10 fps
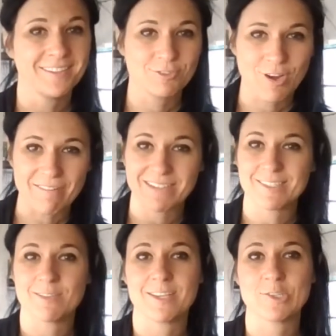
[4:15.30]
Driving
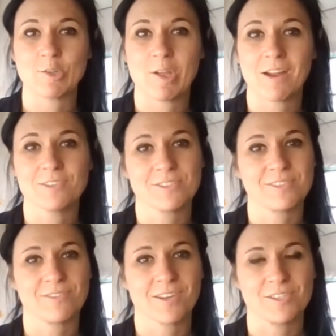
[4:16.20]
something so large
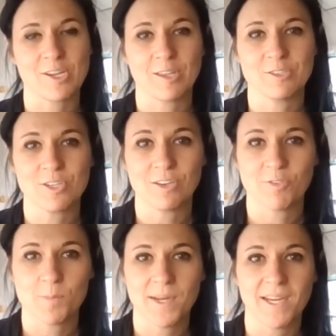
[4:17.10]
is very challenging
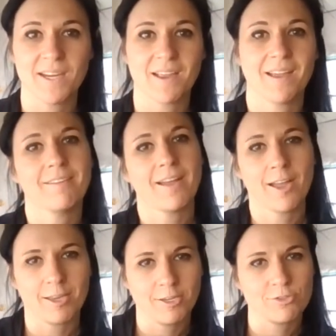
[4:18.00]
for me.
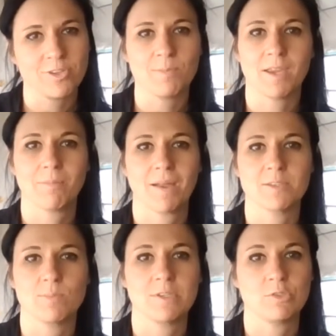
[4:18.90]
I usually make my
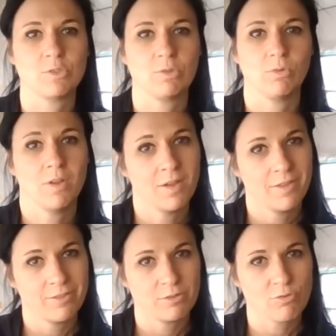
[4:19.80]
husband do
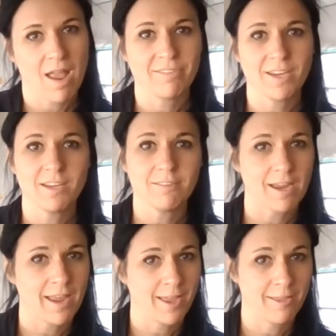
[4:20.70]
the driving
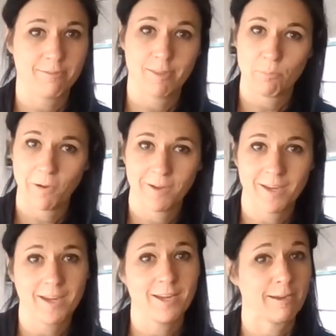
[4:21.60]
and the
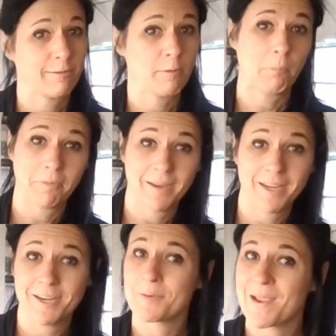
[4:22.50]
parking and the pulling
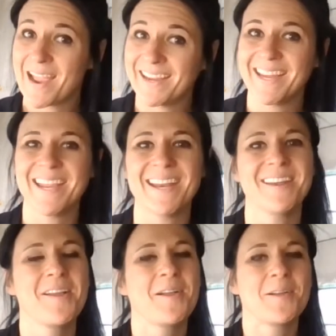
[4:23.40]
in or backing in.
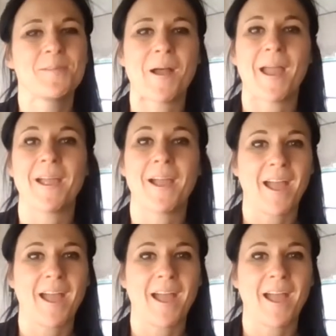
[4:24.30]
But